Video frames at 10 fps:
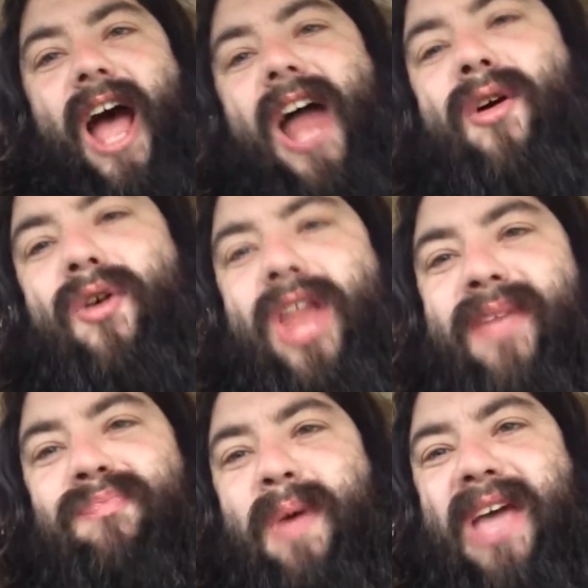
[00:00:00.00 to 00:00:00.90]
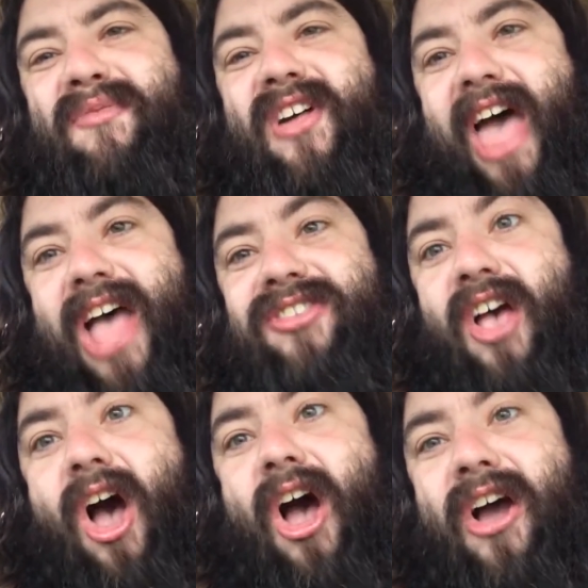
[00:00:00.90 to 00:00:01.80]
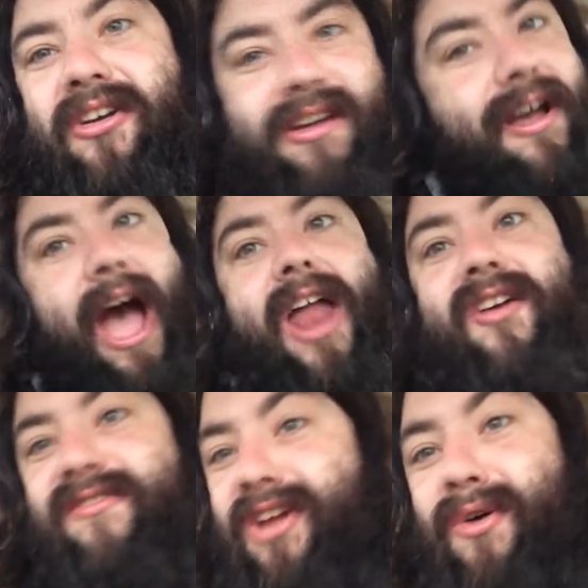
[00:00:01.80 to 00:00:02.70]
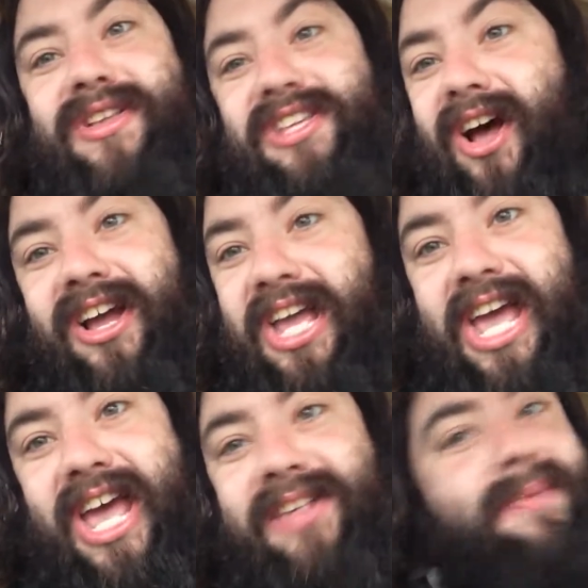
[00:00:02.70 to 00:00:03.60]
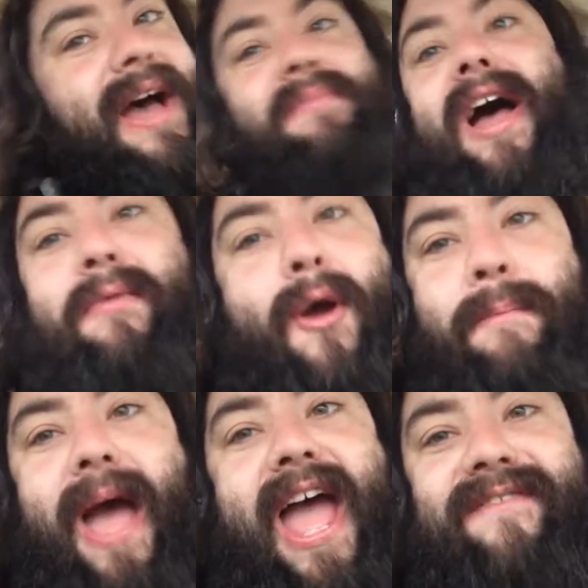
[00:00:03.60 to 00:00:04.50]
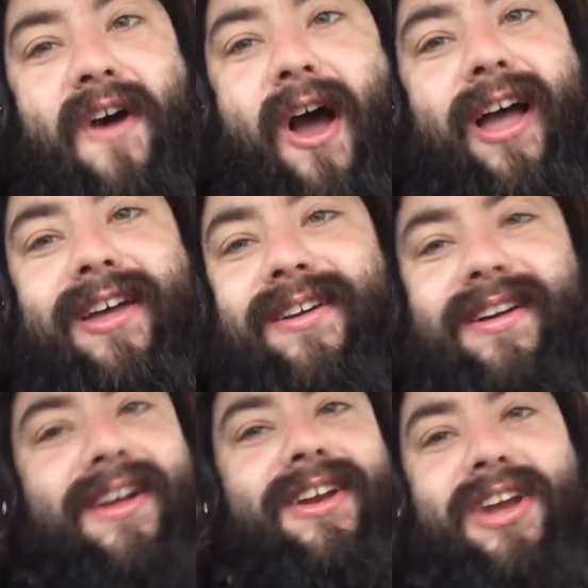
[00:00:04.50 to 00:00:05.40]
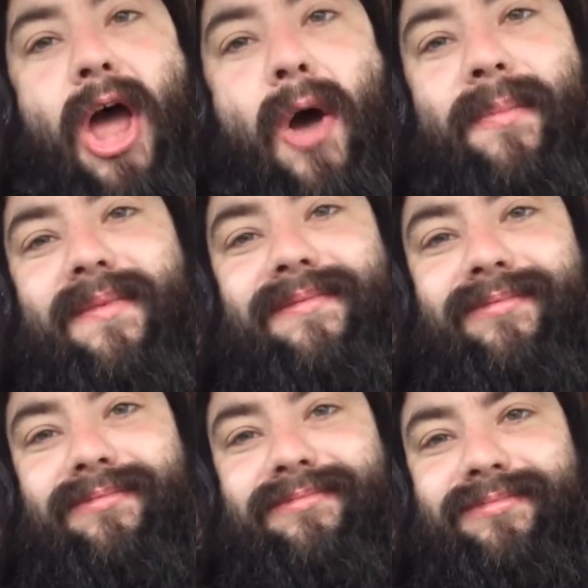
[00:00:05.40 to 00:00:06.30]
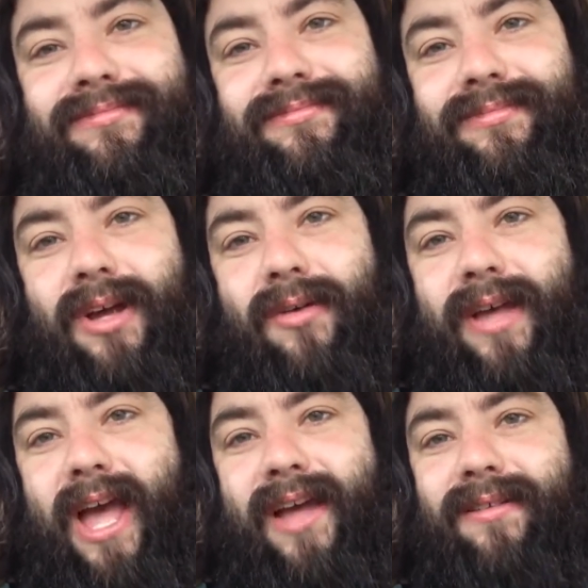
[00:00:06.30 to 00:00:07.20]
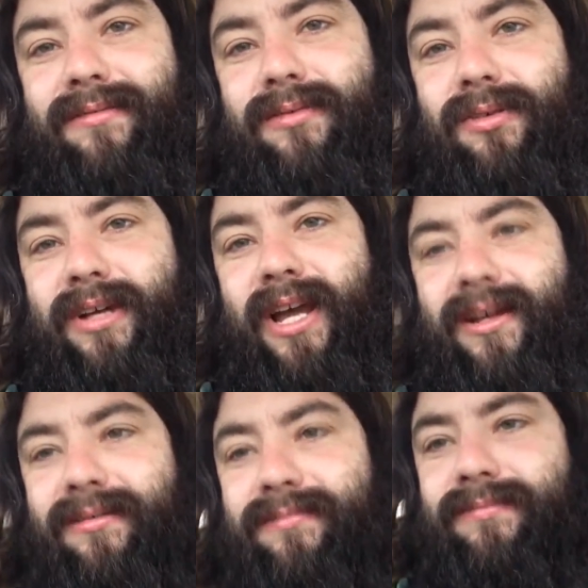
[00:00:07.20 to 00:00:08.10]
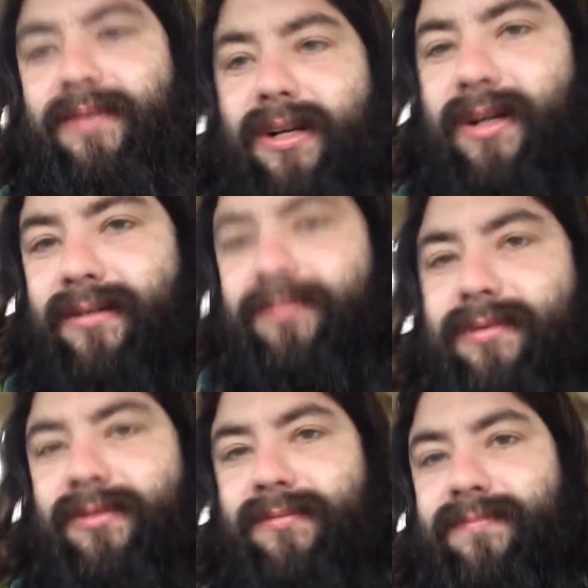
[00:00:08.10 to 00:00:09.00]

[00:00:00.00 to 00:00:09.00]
I don't want to pay for that song. I don't even know what song it is, but I'm not going to pay for it. Nope. Okay, cool, yeah. All right.